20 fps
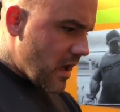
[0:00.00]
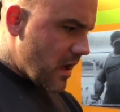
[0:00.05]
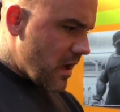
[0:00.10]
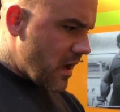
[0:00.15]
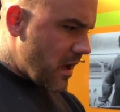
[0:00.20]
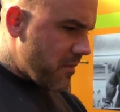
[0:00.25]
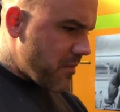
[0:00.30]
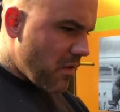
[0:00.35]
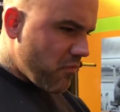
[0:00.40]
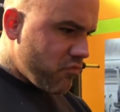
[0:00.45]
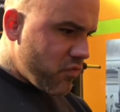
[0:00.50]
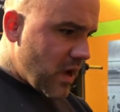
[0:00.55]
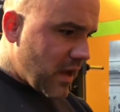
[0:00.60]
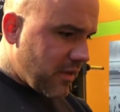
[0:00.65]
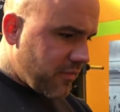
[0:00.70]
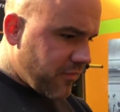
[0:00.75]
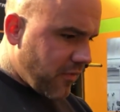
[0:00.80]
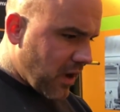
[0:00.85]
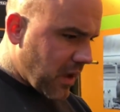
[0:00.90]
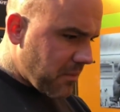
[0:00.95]
um, and
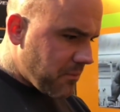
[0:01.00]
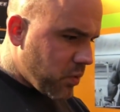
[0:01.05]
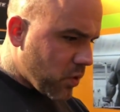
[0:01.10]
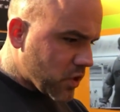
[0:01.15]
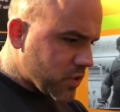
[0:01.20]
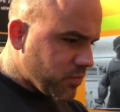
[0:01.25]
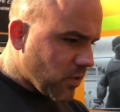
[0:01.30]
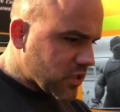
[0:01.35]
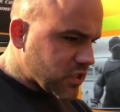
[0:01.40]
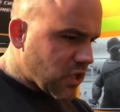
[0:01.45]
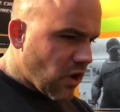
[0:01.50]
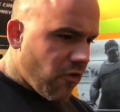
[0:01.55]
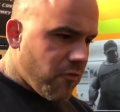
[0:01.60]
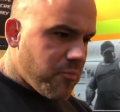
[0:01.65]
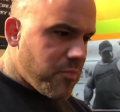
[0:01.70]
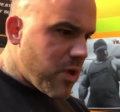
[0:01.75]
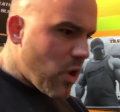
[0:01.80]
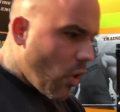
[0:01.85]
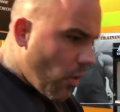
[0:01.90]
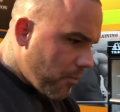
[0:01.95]
really fucking push myself
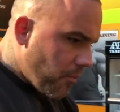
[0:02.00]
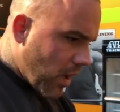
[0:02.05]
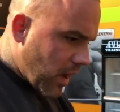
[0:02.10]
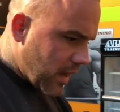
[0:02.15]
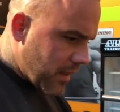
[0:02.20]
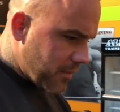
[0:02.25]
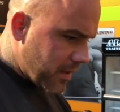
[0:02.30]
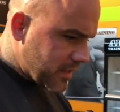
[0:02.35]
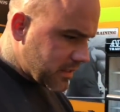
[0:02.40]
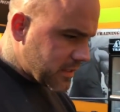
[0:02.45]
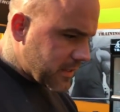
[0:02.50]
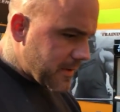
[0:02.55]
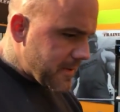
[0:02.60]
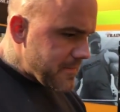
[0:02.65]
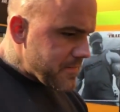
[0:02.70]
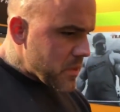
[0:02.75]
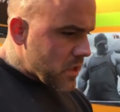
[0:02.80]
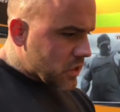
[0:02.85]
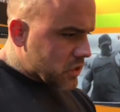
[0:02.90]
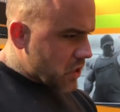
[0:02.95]
beyond my limits.
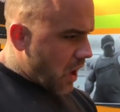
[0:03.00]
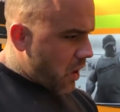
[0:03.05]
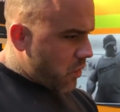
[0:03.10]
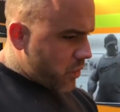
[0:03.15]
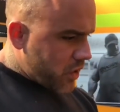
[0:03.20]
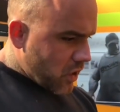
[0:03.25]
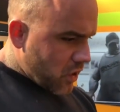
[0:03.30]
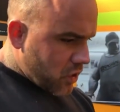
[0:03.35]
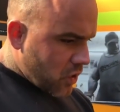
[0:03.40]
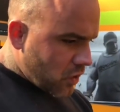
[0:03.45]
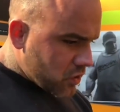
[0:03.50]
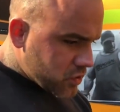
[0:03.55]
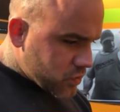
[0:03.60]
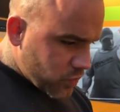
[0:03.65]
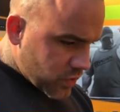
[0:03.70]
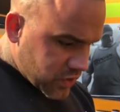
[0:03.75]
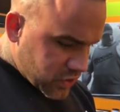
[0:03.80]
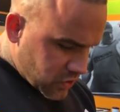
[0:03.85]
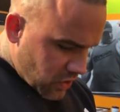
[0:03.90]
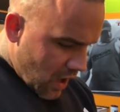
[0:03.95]
So we're going to const-
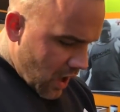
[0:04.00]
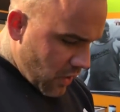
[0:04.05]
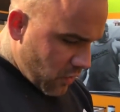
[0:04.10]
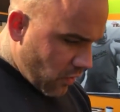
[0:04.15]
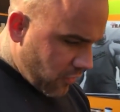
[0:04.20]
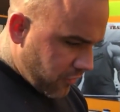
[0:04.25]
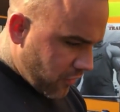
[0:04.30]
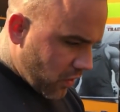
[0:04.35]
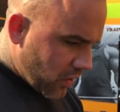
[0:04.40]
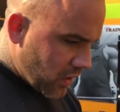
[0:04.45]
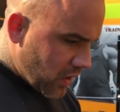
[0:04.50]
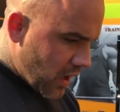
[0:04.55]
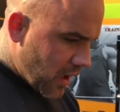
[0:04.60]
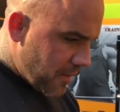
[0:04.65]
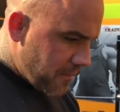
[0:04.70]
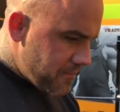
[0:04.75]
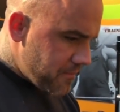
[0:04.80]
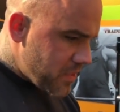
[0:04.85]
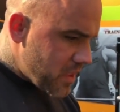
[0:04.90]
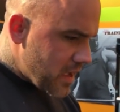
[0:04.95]
we're starting off on
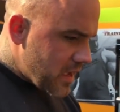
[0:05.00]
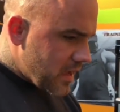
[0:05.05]
um,